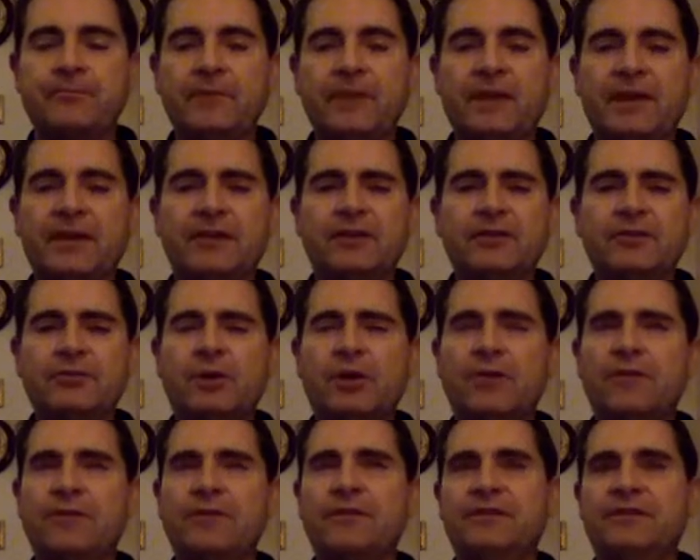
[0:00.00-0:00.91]
Because we
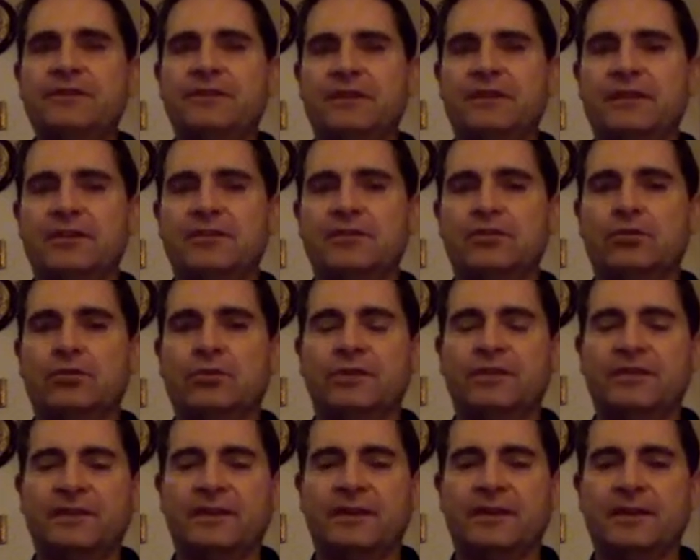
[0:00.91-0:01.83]
often say, you know,
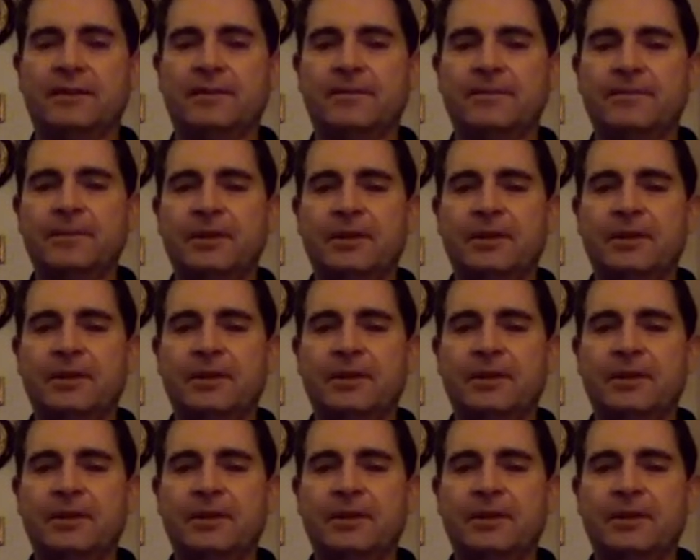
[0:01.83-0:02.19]
whiskey,